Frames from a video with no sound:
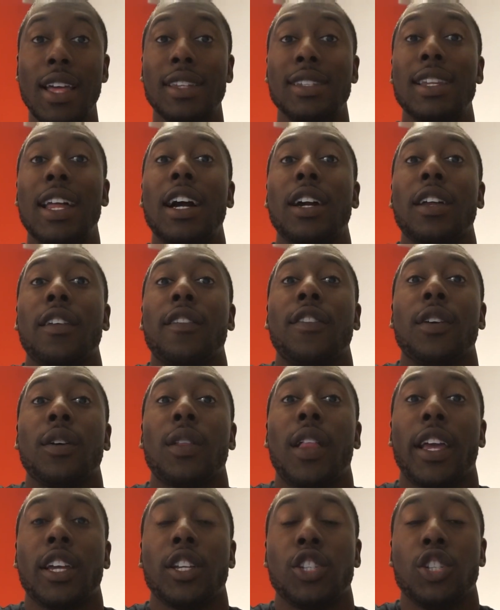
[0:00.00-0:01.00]
It's not gonna feel
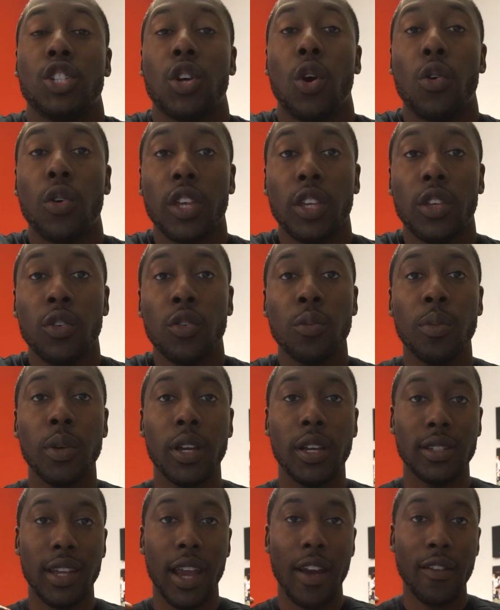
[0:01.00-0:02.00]
like it's choking you
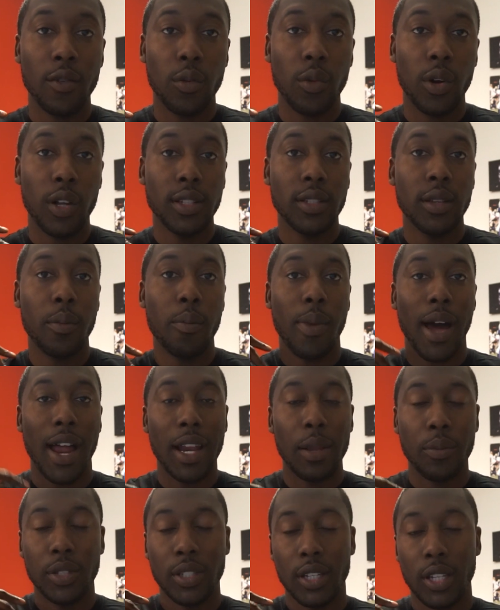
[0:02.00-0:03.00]
because everyone's
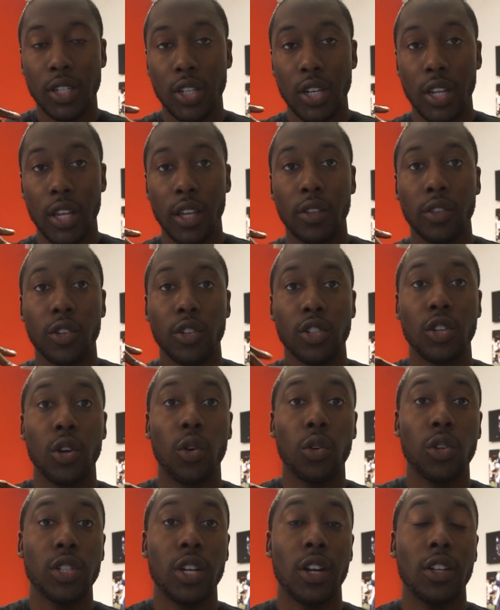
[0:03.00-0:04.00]
body positioning, their
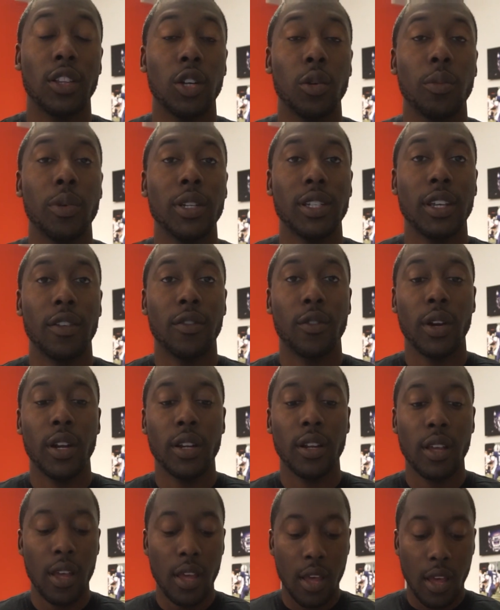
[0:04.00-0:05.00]
shoulders are a little bit different.